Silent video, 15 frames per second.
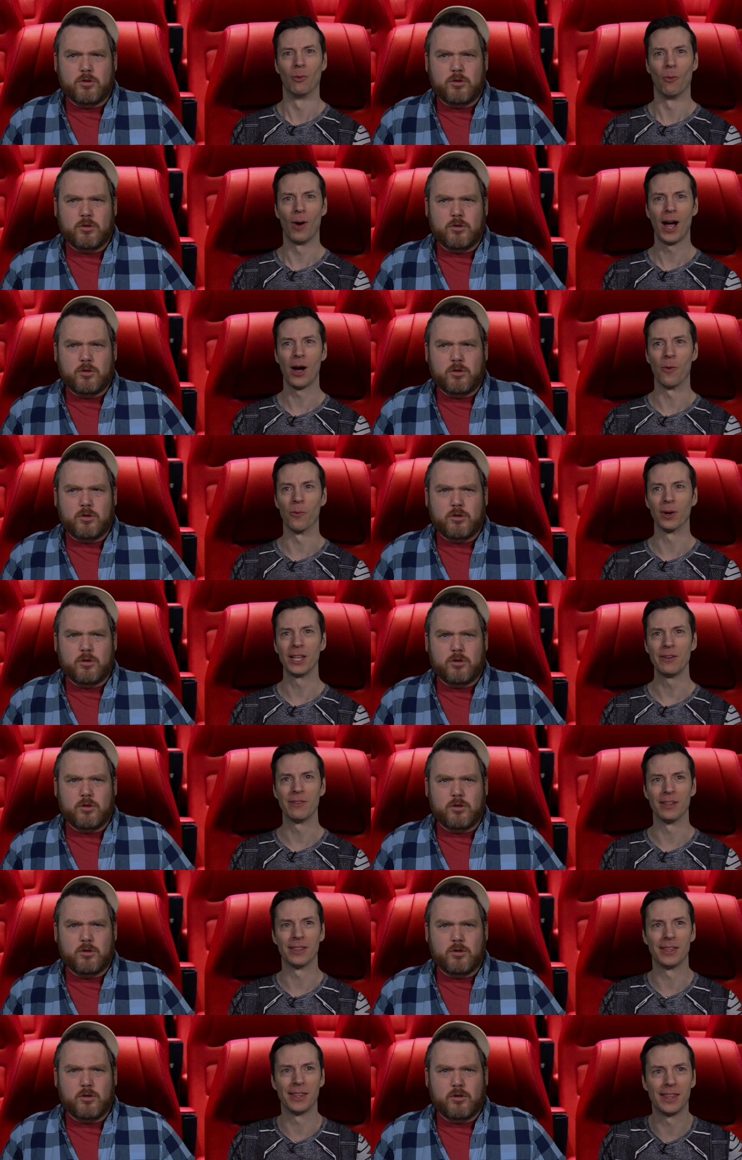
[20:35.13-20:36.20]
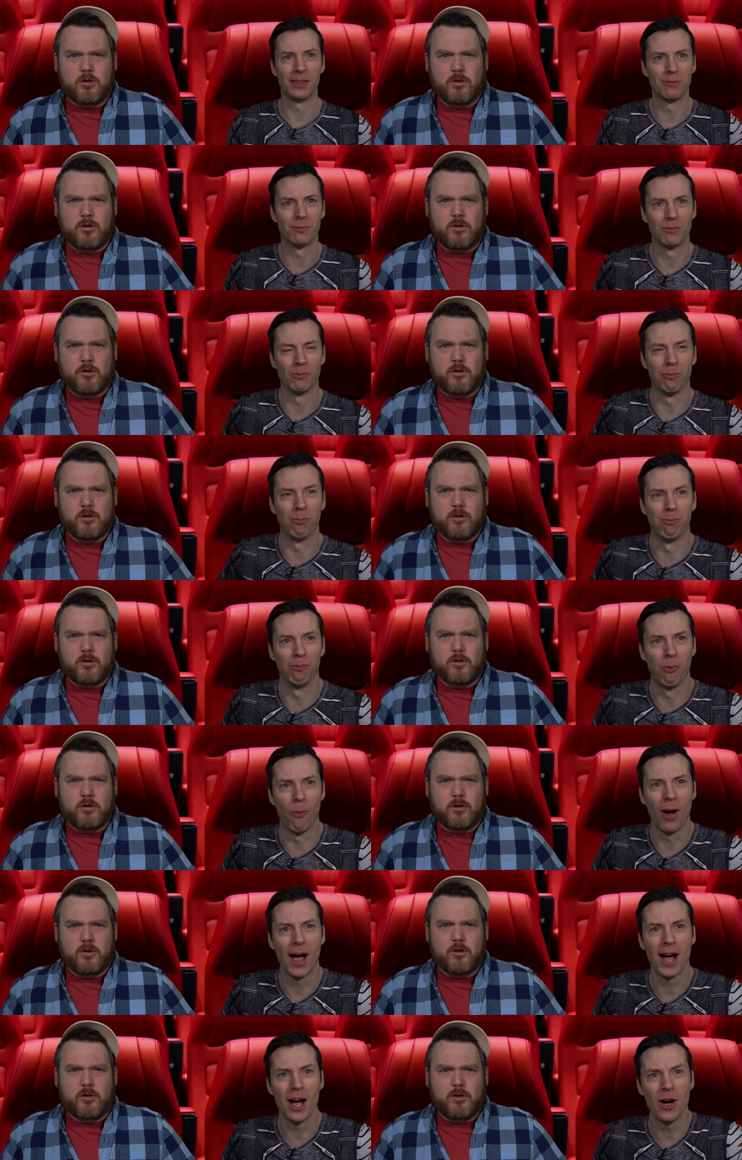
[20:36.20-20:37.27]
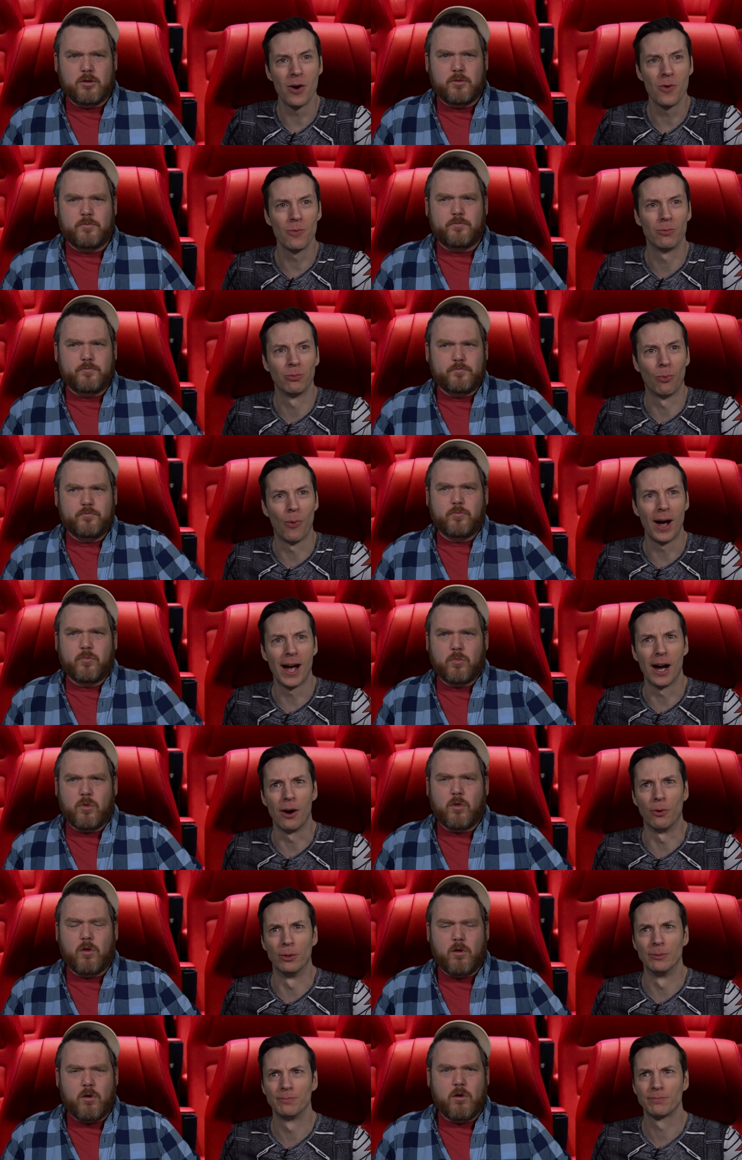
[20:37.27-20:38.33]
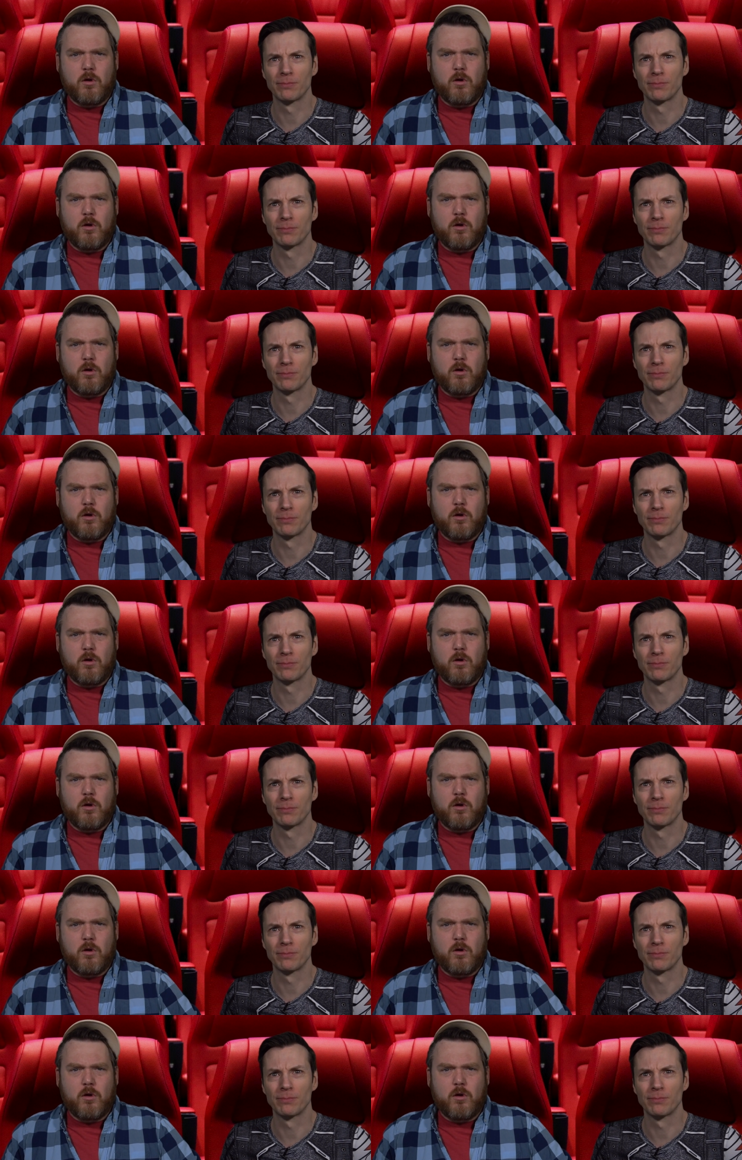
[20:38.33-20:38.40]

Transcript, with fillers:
Speaker 1: Wow, we're leaving it. Wow, wow.